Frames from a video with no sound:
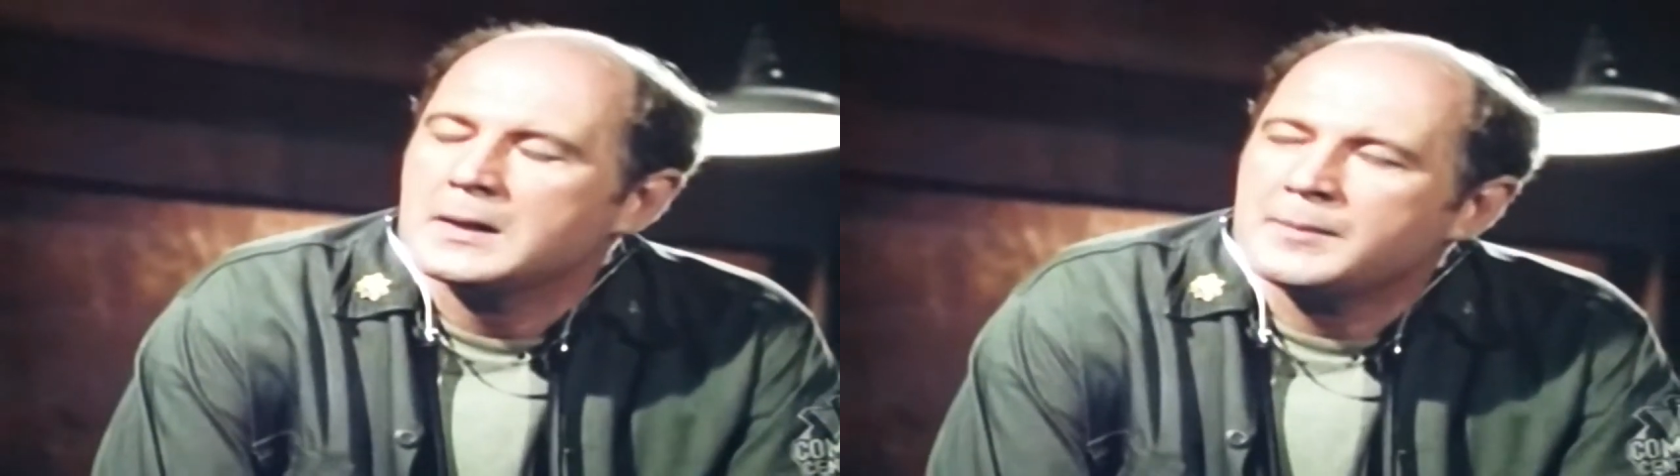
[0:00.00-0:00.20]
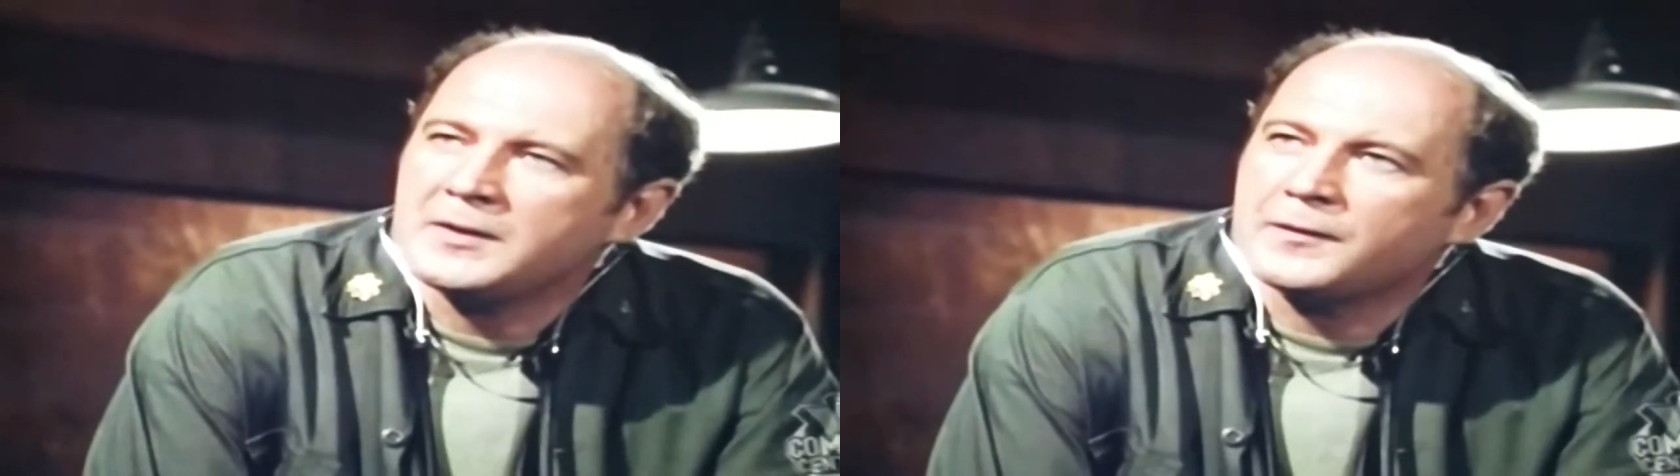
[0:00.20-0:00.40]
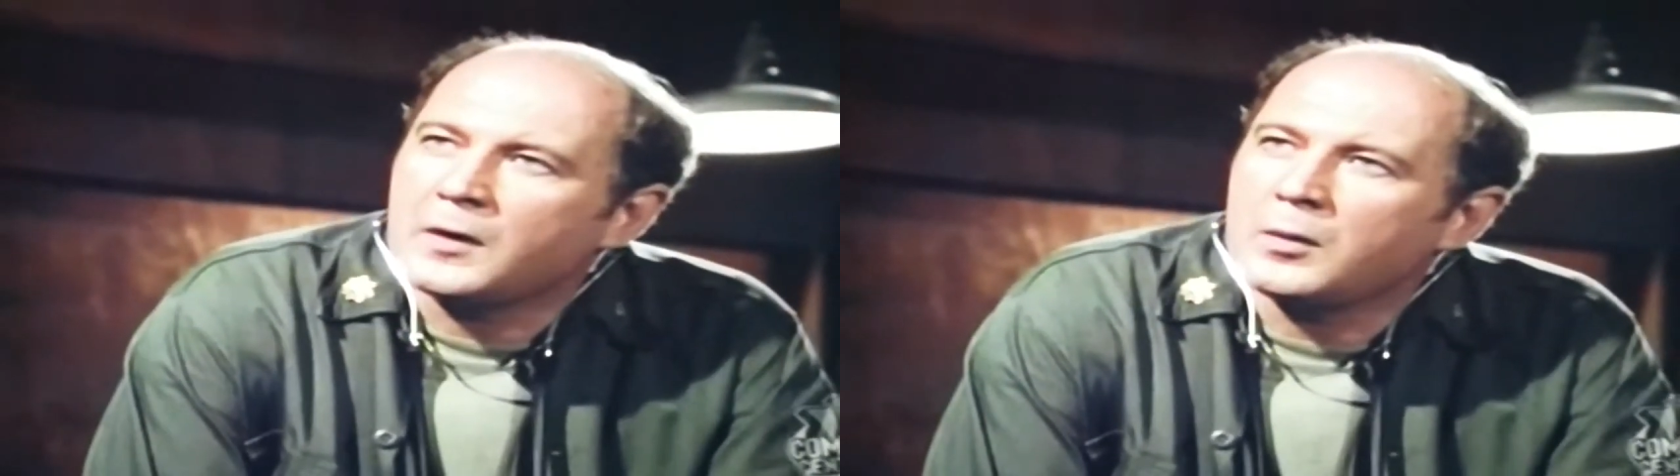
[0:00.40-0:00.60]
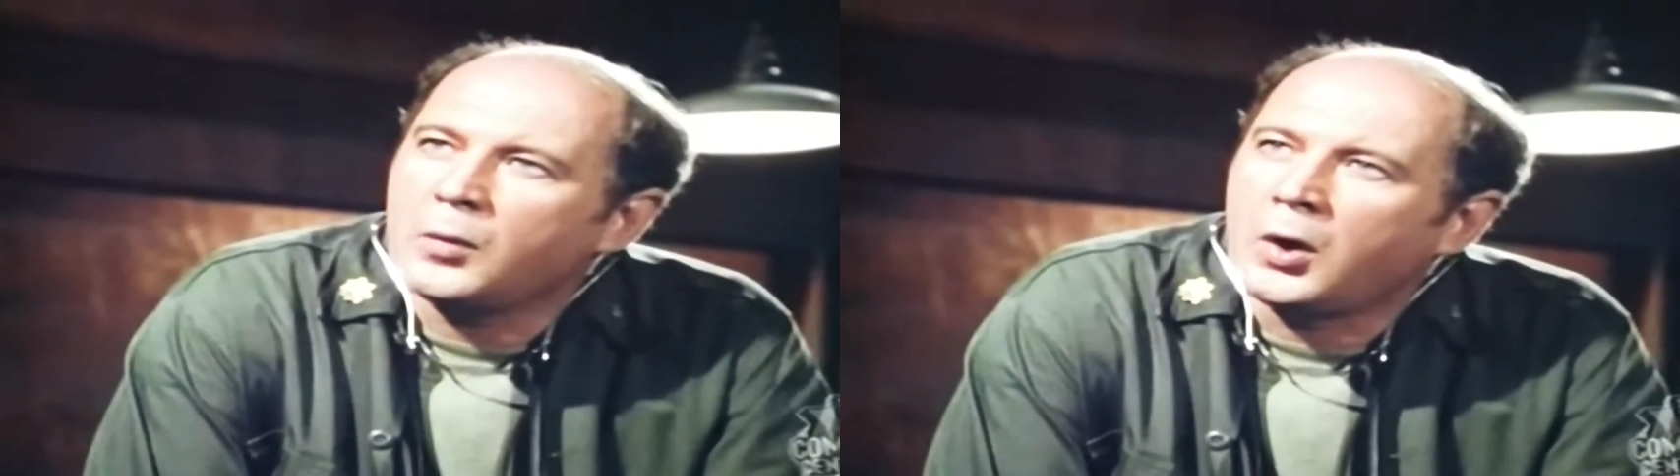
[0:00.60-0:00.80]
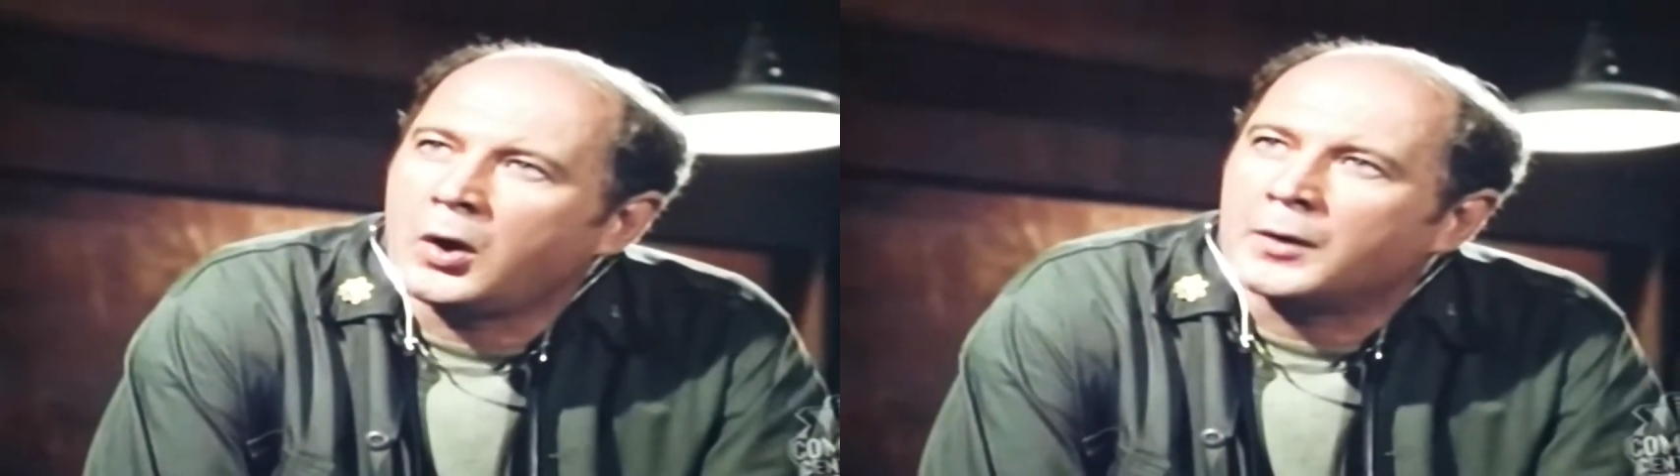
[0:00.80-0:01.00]
Be
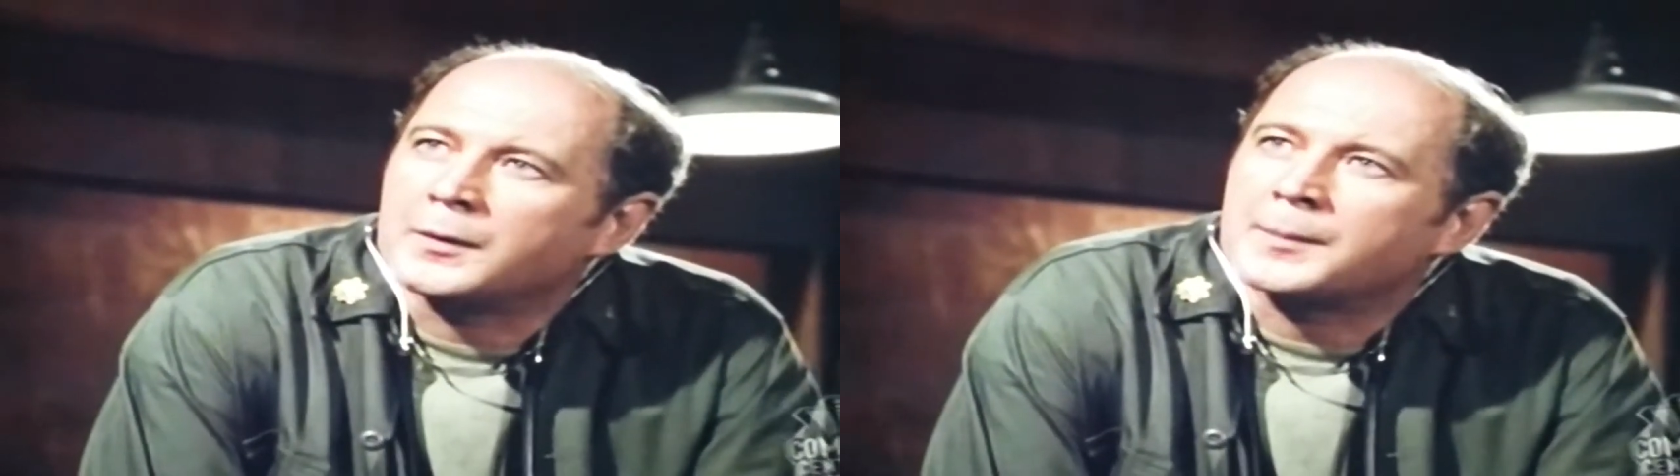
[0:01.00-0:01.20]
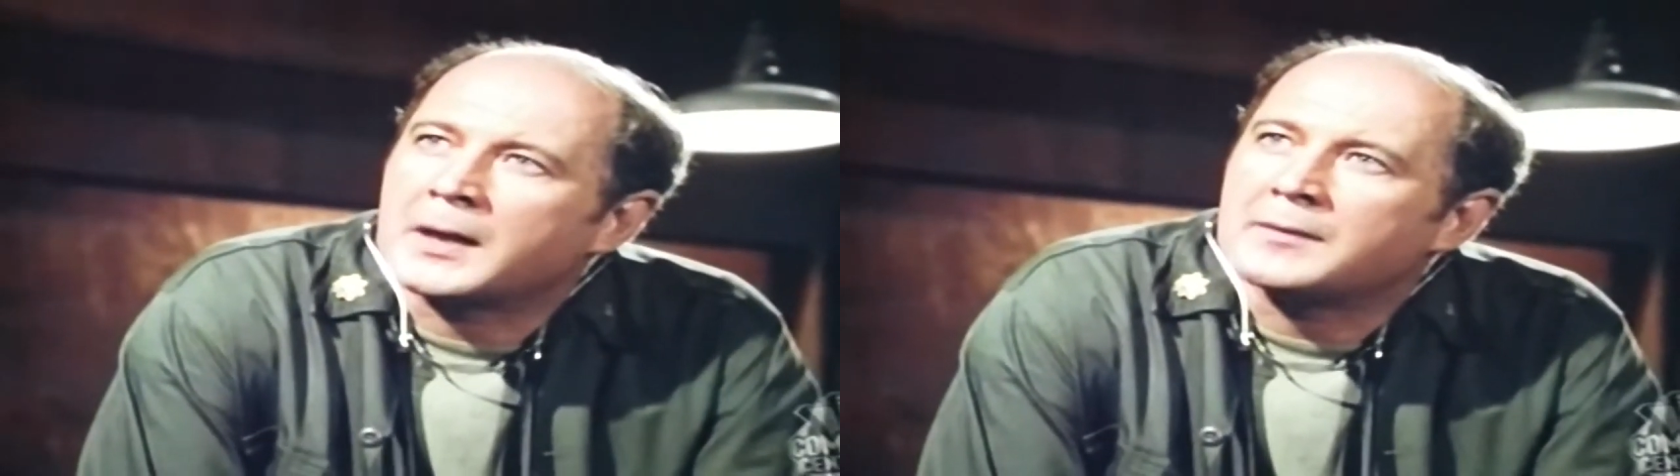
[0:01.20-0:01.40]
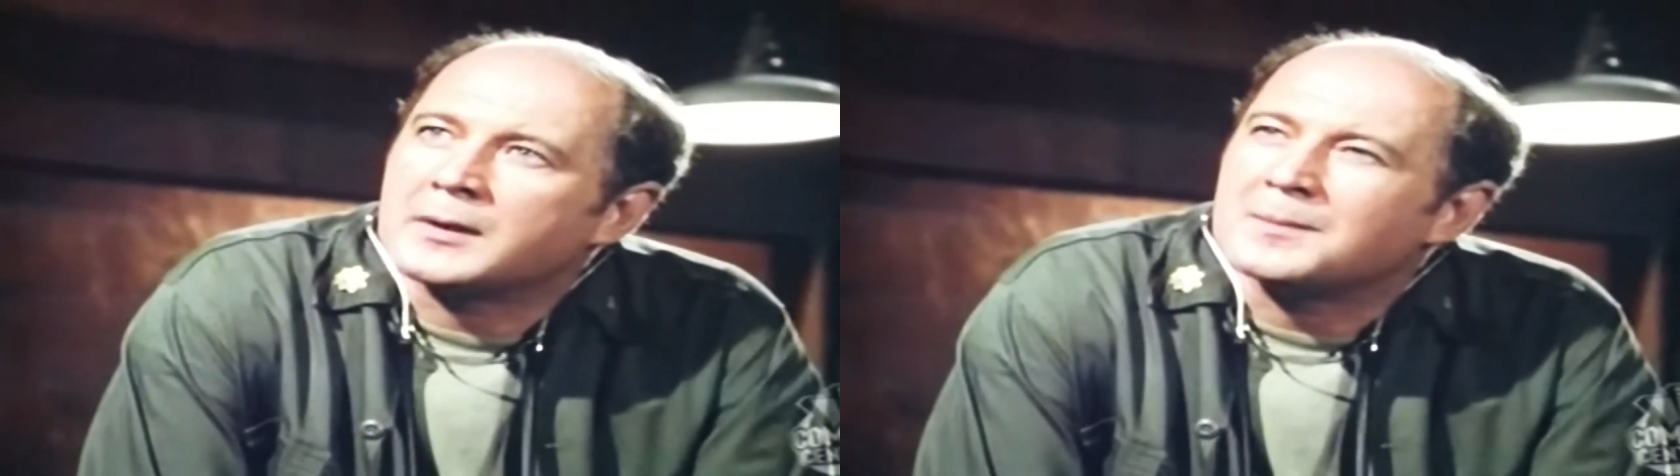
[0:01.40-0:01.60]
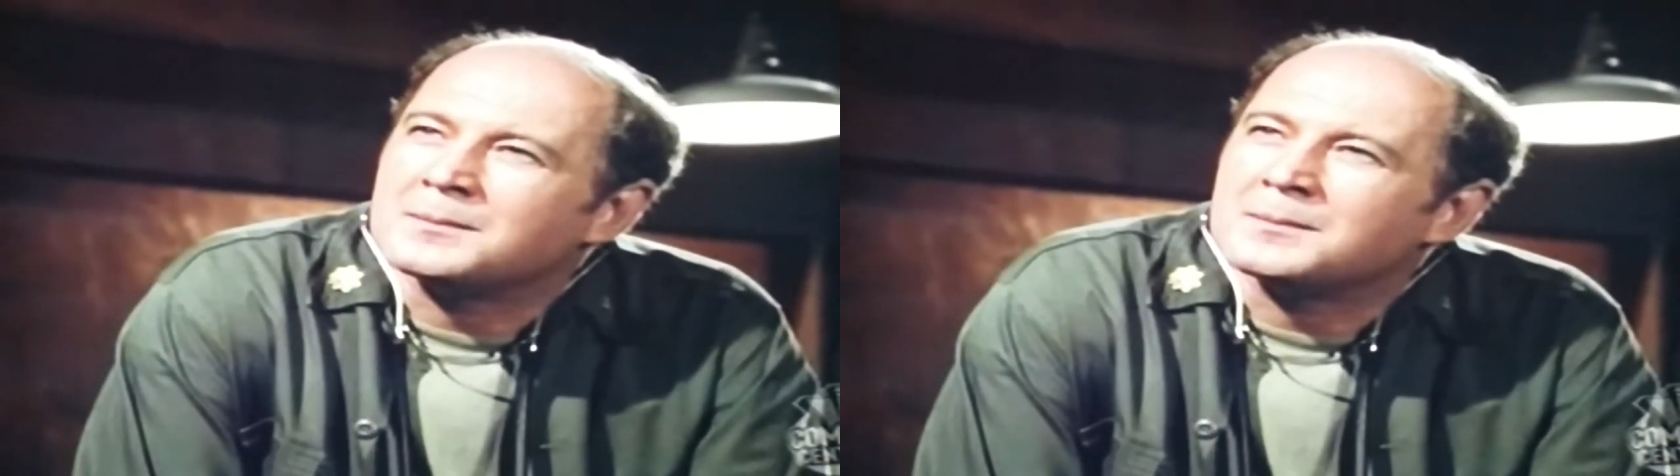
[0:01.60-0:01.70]
forewarned, Private